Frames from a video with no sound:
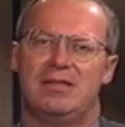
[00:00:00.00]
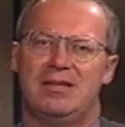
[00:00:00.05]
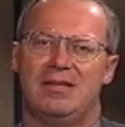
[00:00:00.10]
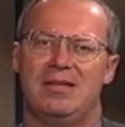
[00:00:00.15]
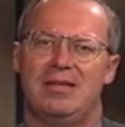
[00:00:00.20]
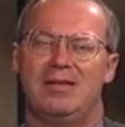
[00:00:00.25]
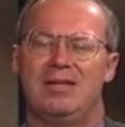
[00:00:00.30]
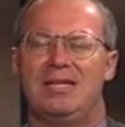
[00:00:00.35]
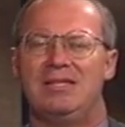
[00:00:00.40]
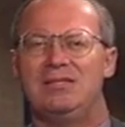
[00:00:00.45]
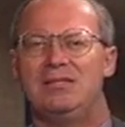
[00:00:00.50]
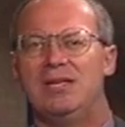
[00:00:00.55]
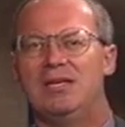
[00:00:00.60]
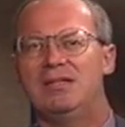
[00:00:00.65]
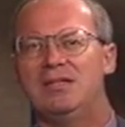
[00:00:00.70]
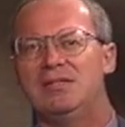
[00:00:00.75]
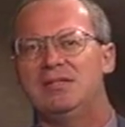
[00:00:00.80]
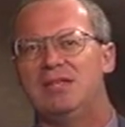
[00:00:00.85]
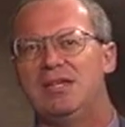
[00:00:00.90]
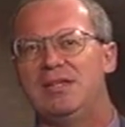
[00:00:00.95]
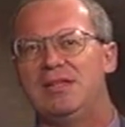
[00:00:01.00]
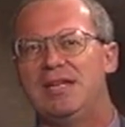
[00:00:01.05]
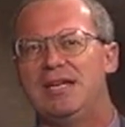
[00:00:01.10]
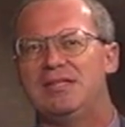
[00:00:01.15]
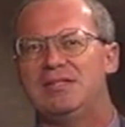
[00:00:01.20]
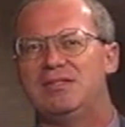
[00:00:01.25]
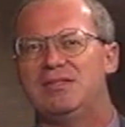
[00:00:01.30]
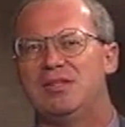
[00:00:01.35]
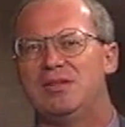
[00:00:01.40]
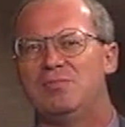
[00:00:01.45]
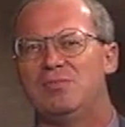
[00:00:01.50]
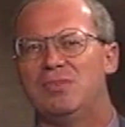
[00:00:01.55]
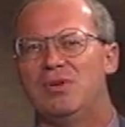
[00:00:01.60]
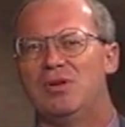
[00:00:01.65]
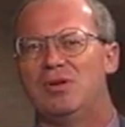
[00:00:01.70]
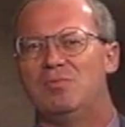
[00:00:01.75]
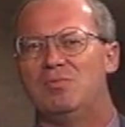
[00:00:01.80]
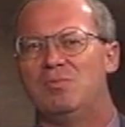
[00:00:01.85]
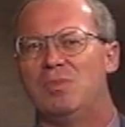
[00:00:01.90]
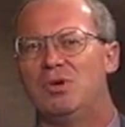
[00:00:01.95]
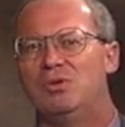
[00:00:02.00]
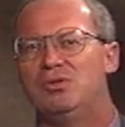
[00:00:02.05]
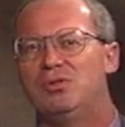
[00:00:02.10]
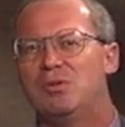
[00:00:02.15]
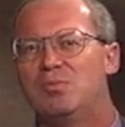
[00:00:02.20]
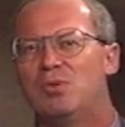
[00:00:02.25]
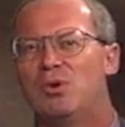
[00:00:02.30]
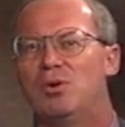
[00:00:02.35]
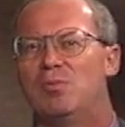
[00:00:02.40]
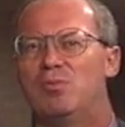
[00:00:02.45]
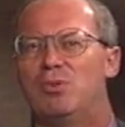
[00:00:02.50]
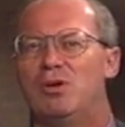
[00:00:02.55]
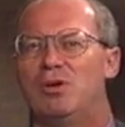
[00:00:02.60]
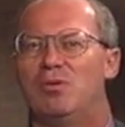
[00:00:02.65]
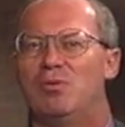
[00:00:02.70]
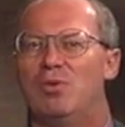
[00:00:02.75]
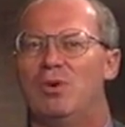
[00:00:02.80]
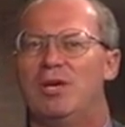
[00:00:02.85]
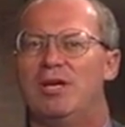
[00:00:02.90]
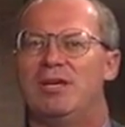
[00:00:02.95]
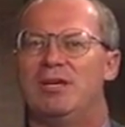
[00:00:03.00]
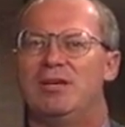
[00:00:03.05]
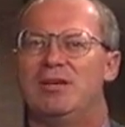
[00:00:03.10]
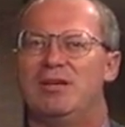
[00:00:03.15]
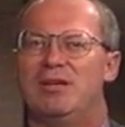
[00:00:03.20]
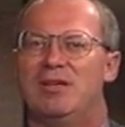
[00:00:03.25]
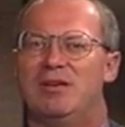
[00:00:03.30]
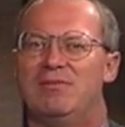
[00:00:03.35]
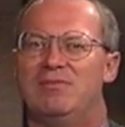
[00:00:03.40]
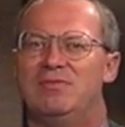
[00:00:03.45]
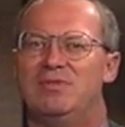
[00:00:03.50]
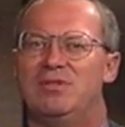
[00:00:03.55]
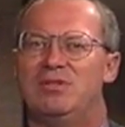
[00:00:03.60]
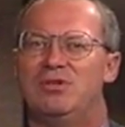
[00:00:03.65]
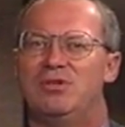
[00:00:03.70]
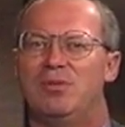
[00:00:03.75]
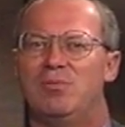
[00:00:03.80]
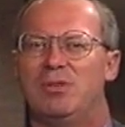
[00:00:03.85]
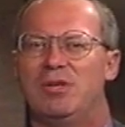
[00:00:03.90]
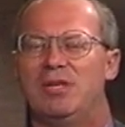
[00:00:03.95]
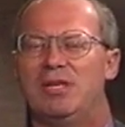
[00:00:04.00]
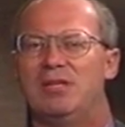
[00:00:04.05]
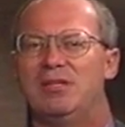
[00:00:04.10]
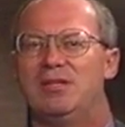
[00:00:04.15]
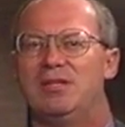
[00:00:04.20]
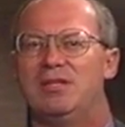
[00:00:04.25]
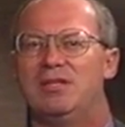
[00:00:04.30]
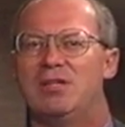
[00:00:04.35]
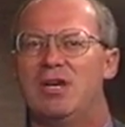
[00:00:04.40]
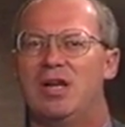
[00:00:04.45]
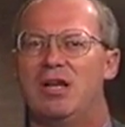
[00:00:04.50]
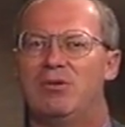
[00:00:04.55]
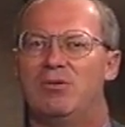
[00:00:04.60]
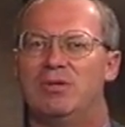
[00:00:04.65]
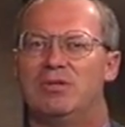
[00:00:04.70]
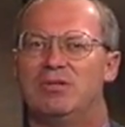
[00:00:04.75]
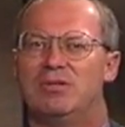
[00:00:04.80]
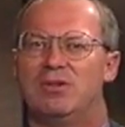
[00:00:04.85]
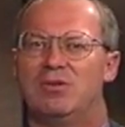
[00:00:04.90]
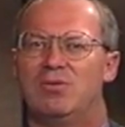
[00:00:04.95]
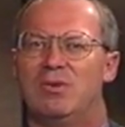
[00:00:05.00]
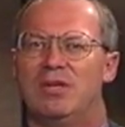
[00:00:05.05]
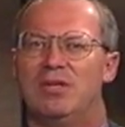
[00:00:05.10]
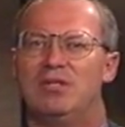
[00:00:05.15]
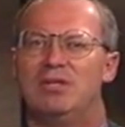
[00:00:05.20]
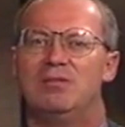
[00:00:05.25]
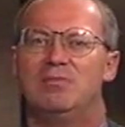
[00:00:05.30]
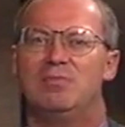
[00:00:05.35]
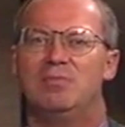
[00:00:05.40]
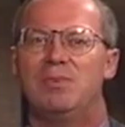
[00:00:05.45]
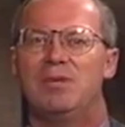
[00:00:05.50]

Now, that's not to say that's the most appropriate way of determining the tolerance to risk,